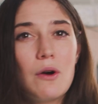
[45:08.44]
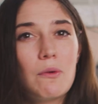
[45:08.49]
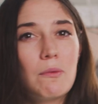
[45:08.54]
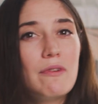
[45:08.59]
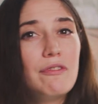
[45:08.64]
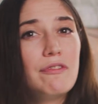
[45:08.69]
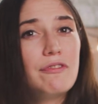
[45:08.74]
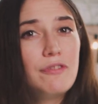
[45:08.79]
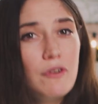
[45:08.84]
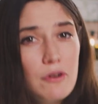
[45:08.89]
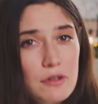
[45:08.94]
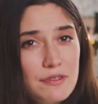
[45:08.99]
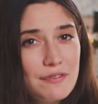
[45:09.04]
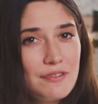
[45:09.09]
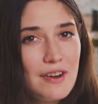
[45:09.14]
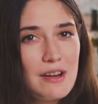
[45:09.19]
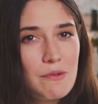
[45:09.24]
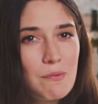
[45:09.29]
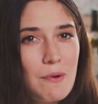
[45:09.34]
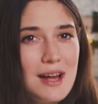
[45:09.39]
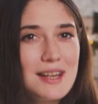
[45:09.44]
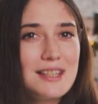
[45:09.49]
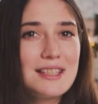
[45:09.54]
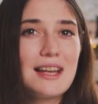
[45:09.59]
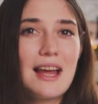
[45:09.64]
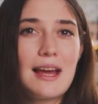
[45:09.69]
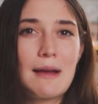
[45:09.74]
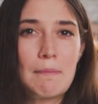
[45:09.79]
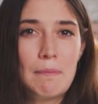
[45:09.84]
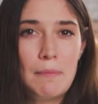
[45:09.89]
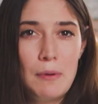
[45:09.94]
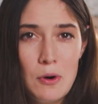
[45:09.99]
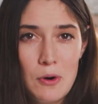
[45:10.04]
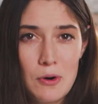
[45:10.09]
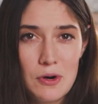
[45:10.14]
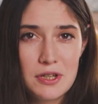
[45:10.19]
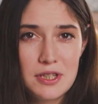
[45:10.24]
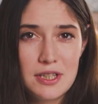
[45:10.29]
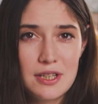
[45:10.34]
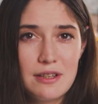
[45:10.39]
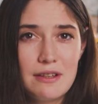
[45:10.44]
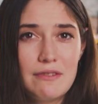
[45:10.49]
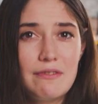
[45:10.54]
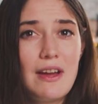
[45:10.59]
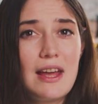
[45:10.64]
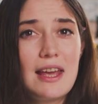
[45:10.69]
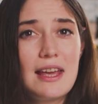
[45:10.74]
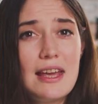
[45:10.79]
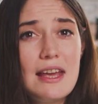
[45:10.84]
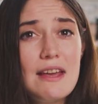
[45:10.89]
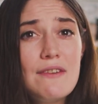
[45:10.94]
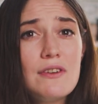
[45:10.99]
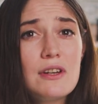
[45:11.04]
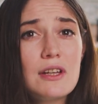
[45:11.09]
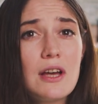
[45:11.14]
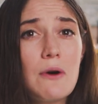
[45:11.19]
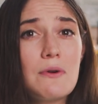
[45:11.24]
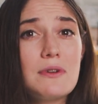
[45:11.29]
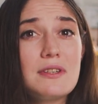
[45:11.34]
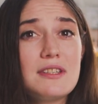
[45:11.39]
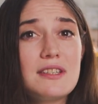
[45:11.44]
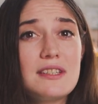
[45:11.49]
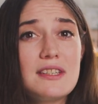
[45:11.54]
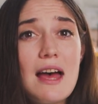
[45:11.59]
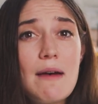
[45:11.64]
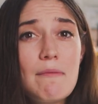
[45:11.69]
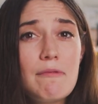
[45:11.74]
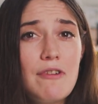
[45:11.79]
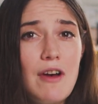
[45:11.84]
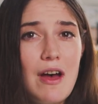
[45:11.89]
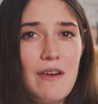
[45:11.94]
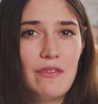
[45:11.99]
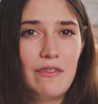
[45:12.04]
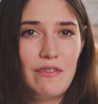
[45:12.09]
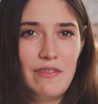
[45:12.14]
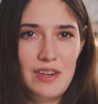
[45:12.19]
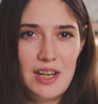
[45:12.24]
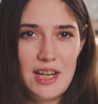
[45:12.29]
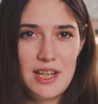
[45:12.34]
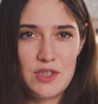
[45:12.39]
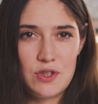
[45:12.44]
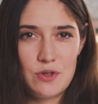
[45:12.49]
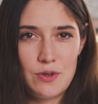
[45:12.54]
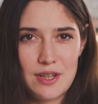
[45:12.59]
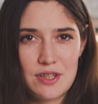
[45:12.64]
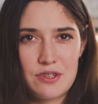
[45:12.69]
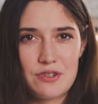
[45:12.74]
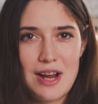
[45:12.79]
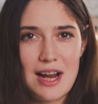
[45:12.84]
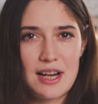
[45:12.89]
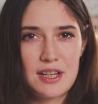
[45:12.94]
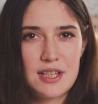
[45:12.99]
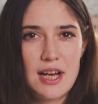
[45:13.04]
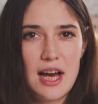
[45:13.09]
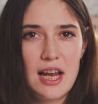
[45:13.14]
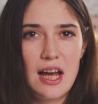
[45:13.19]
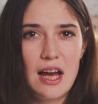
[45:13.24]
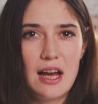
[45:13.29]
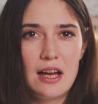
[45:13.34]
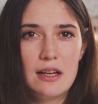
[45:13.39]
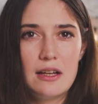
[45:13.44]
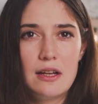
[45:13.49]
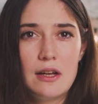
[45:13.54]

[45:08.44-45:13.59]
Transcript: With fortified wines like port, they even go a step further than this to extract colour.